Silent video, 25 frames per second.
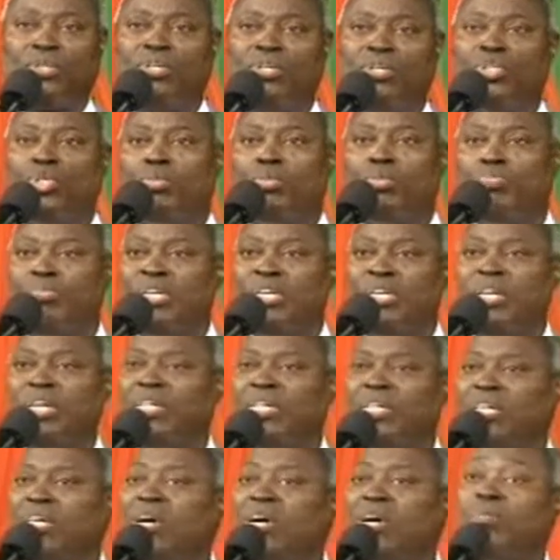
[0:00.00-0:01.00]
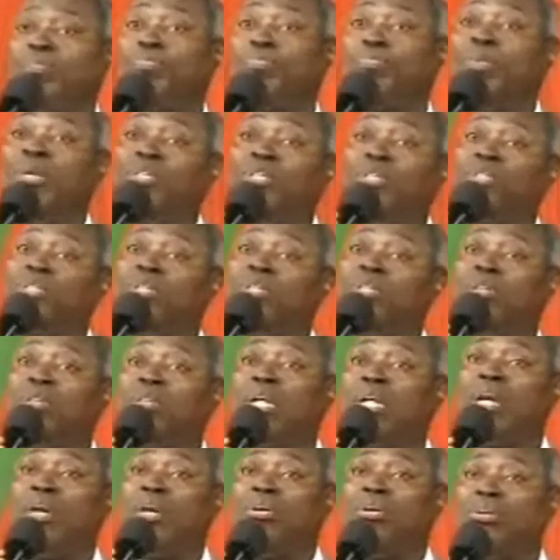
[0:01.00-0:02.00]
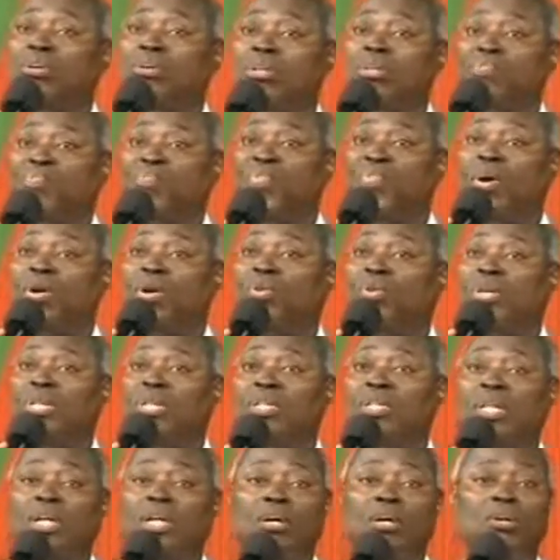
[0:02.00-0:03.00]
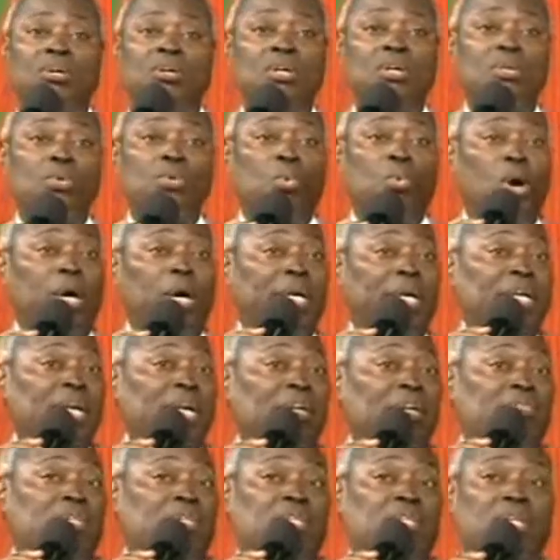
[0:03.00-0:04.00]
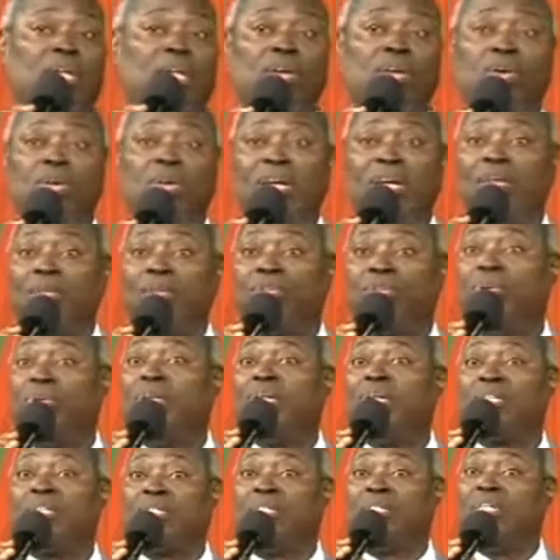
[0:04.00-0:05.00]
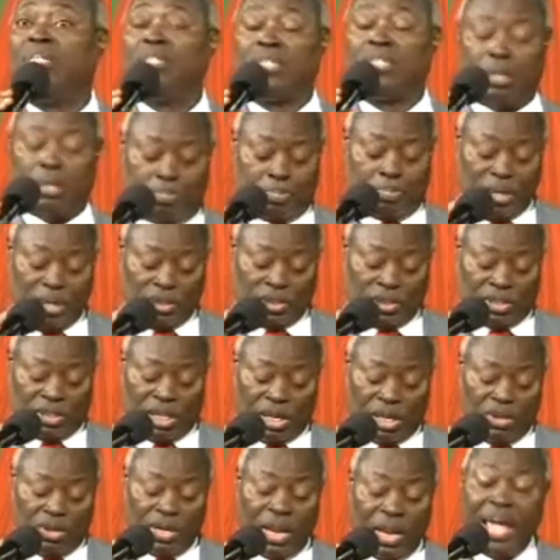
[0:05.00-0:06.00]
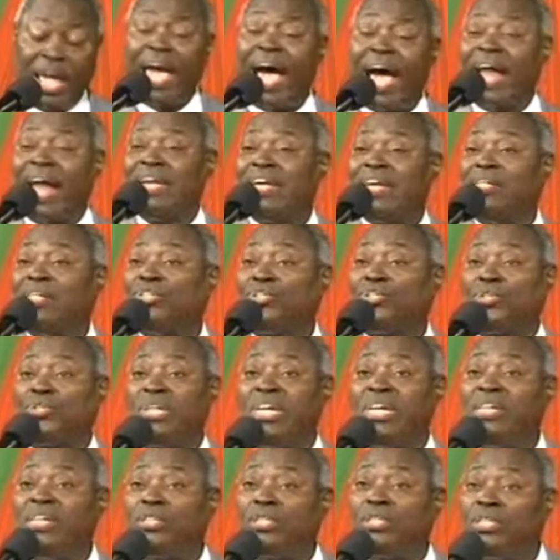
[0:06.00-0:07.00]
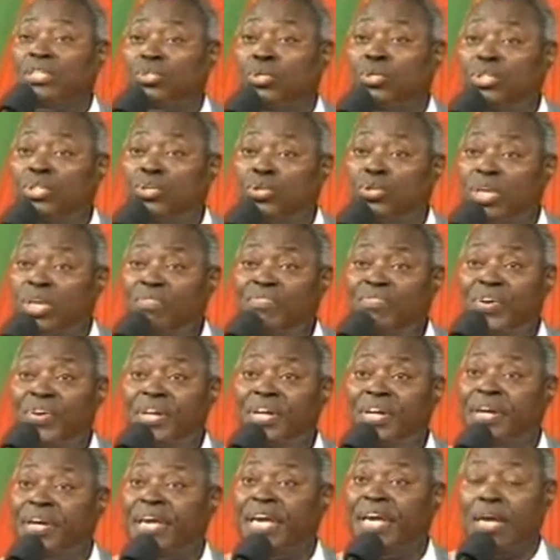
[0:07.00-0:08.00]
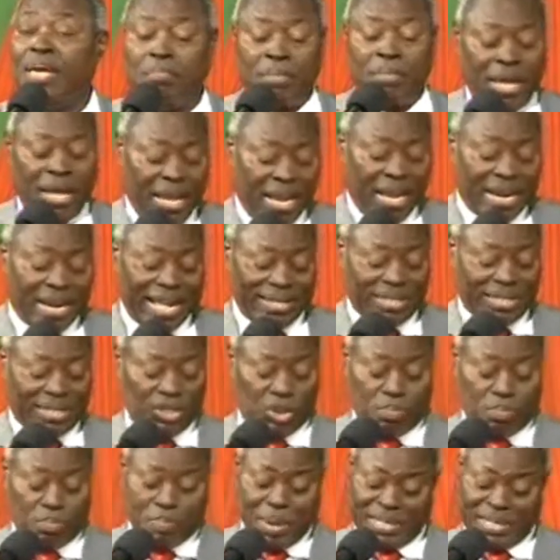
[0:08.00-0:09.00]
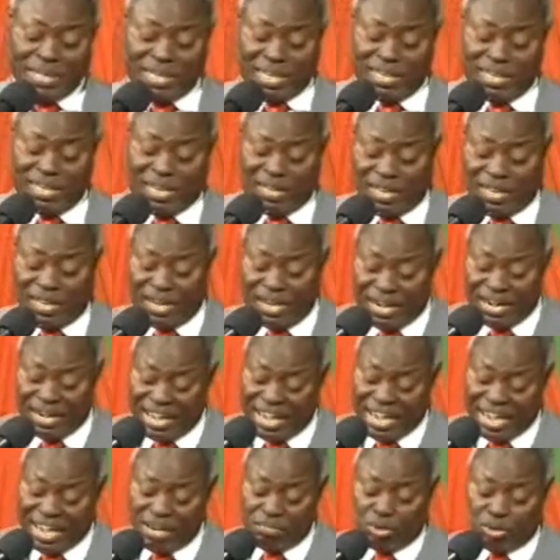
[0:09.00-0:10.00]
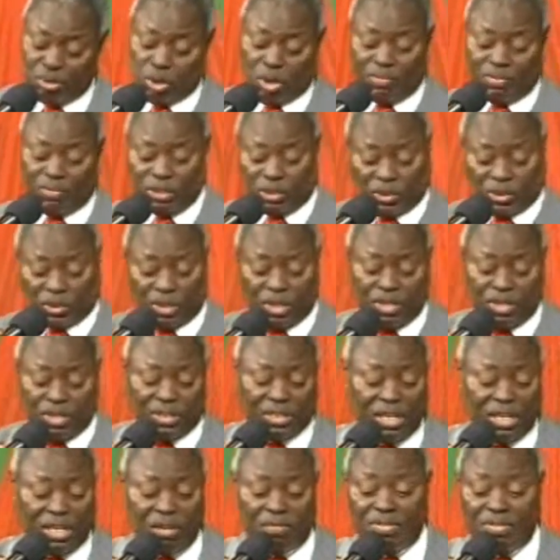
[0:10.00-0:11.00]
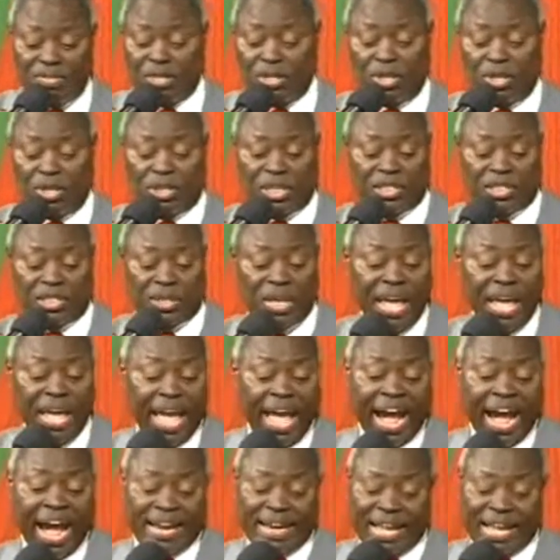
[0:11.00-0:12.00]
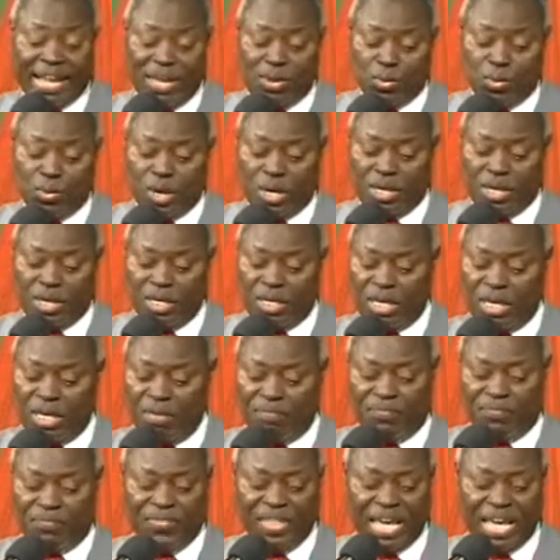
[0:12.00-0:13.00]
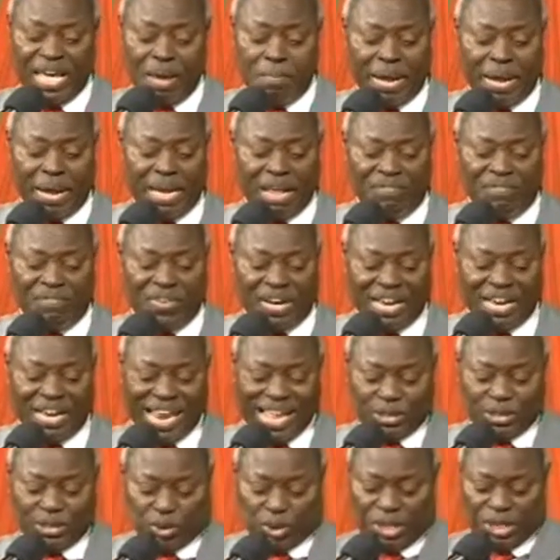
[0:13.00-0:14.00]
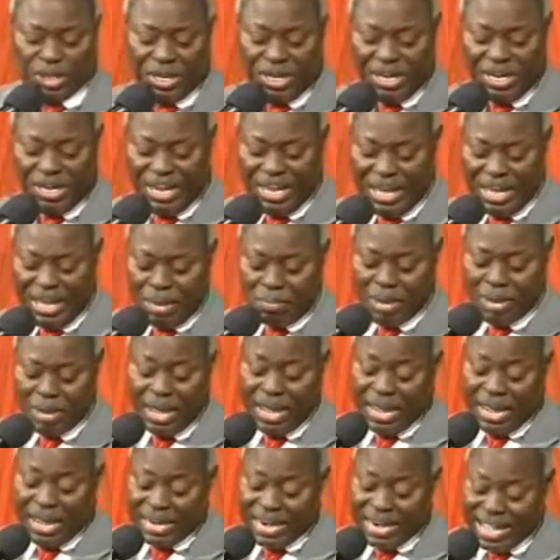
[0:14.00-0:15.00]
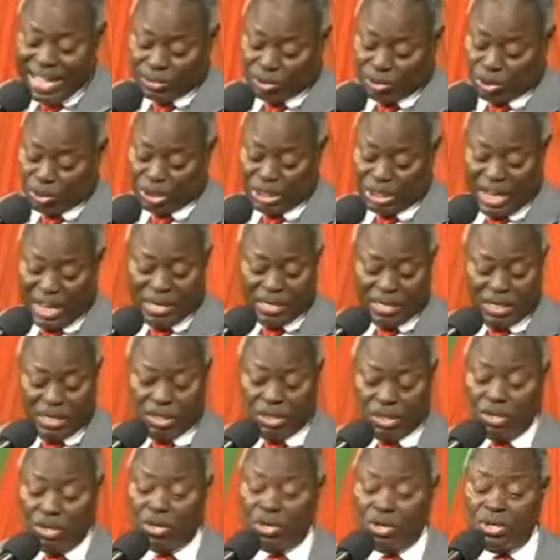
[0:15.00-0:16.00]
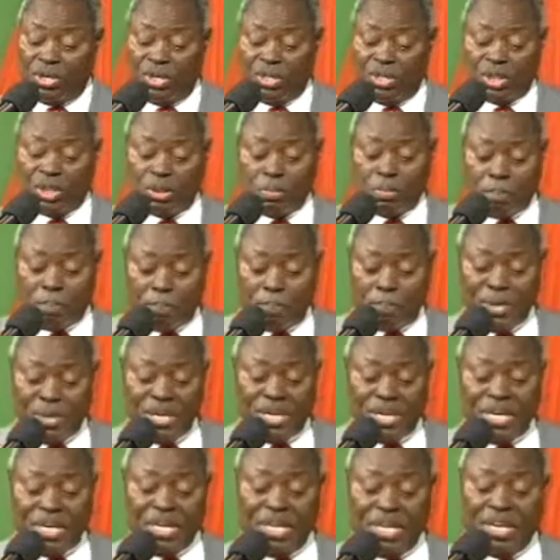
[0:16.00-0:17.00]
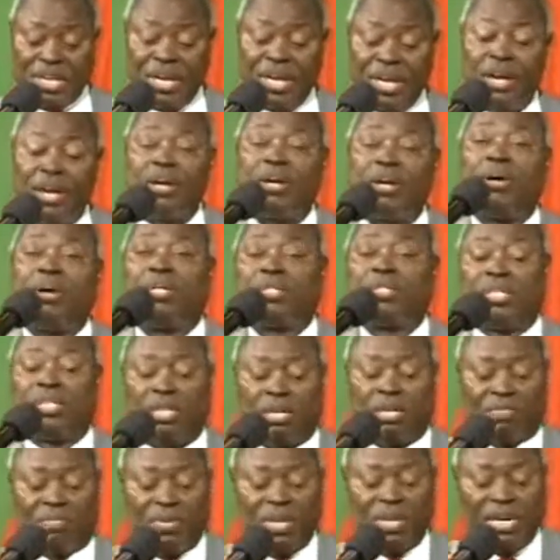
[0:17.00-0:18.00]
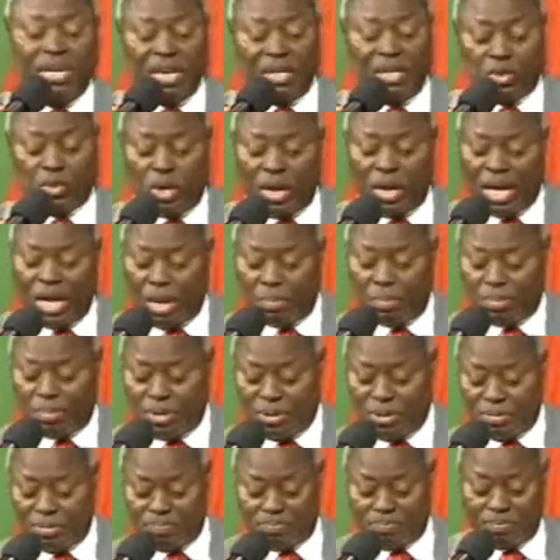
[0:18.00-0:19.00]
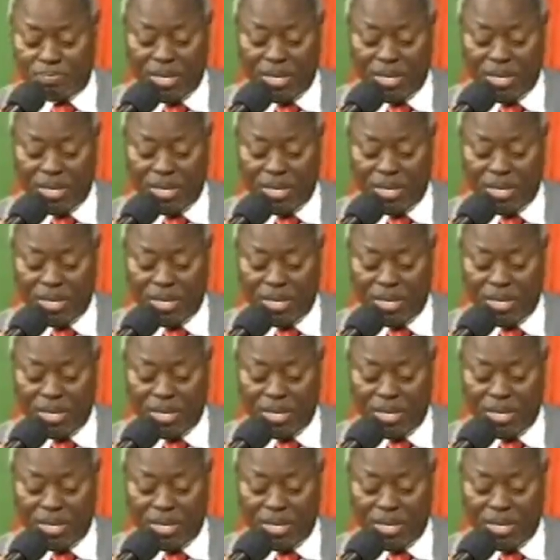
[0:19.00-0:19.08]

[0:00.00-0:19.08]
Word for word: going to be a year of pleasing the Lord, following the Lord, walking after the Lord, and doing the things that please the Lord. And then he says he's going to give you a name that is better than the names of the sons and of the daughters. And I will give them an everlasting name that shall not be cut off. It will happen.